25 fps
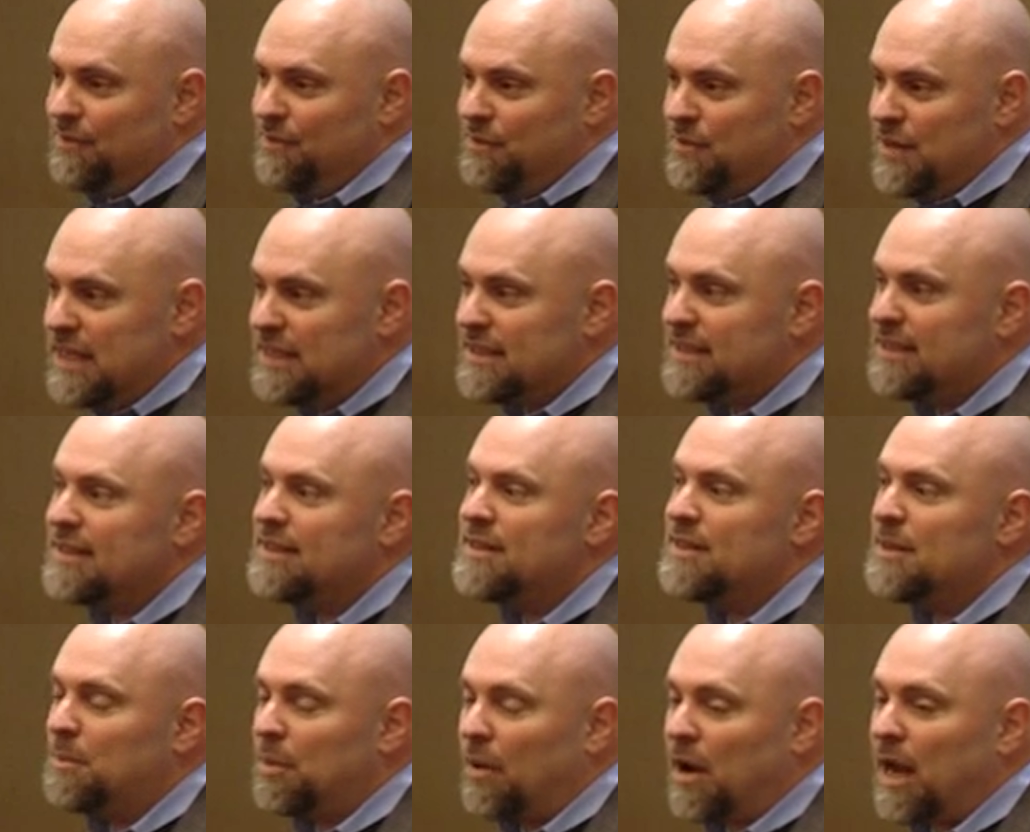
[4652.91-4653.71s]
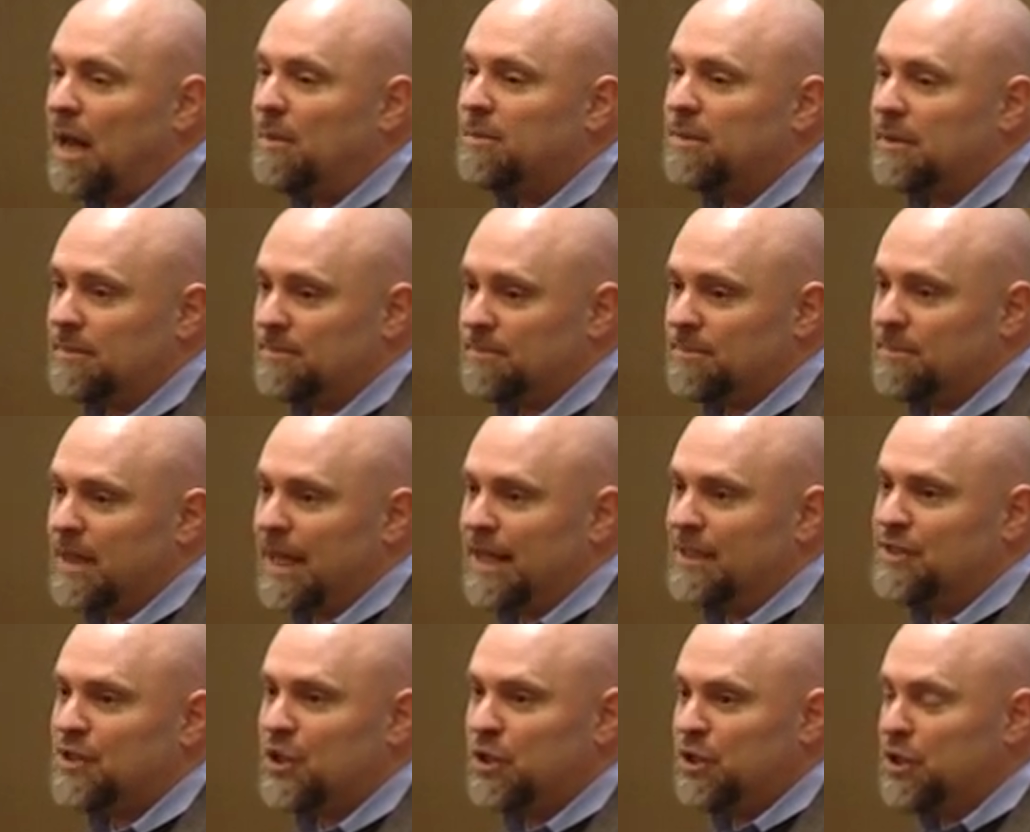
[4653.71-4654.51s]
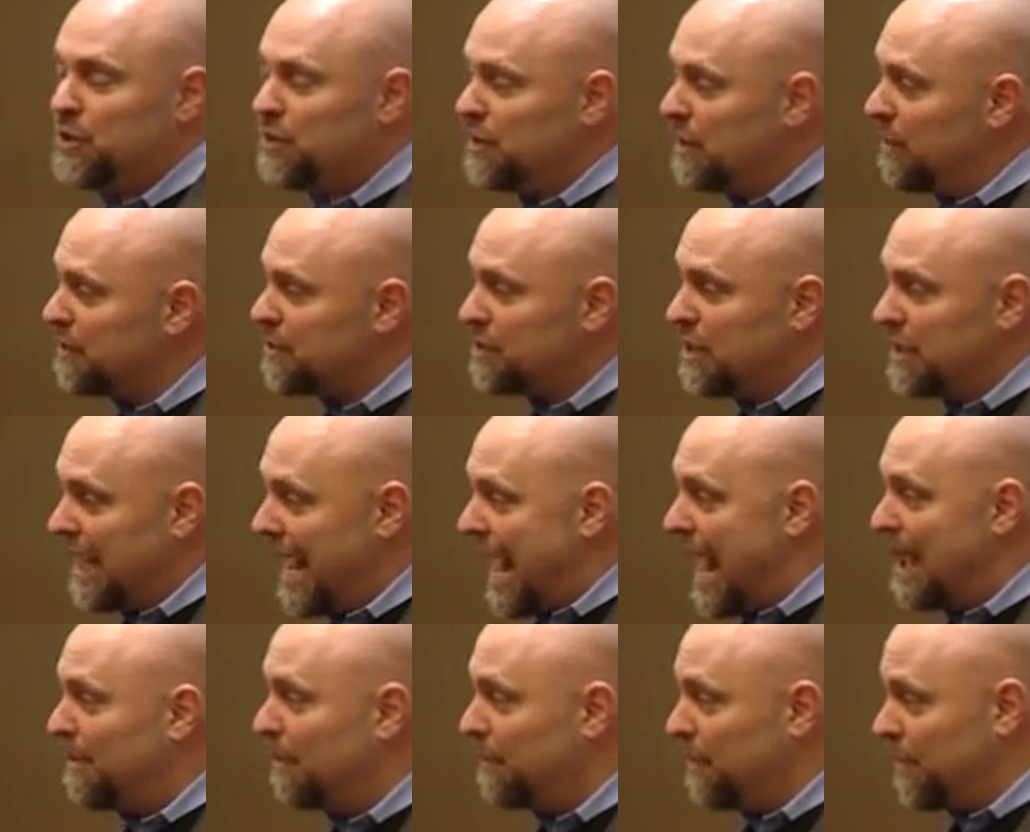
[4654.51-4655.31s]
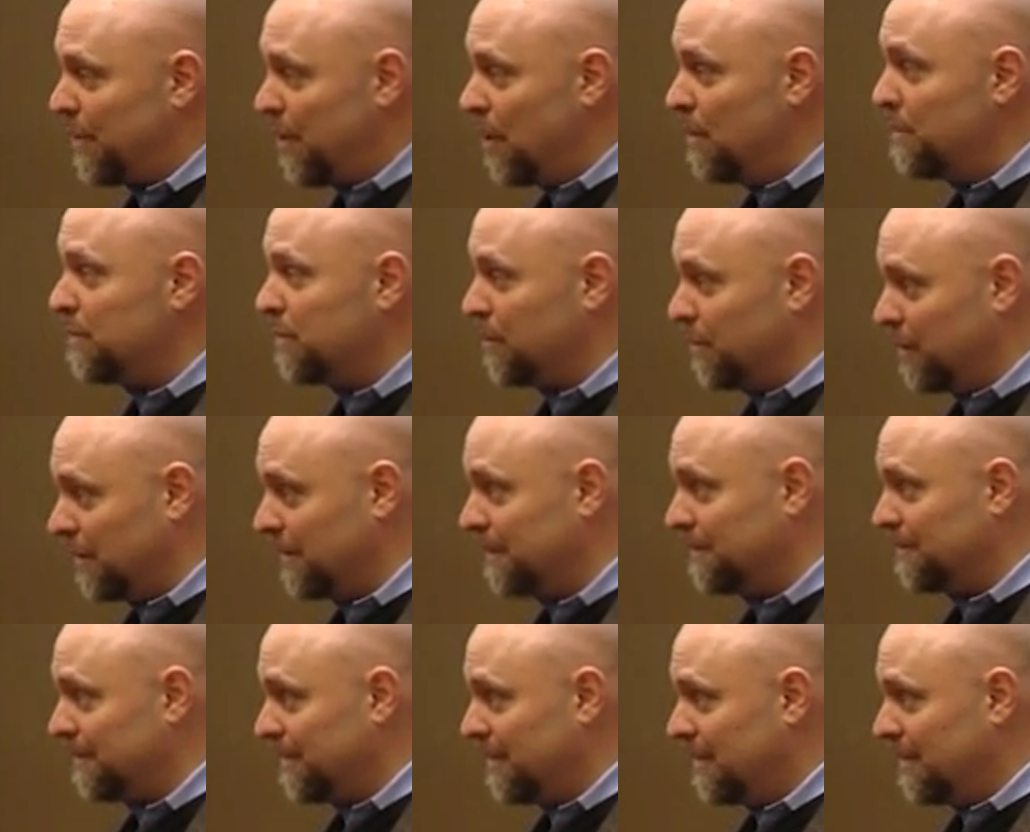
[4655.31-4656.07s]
This is the problem. And so you see what's going to happen with homeschool.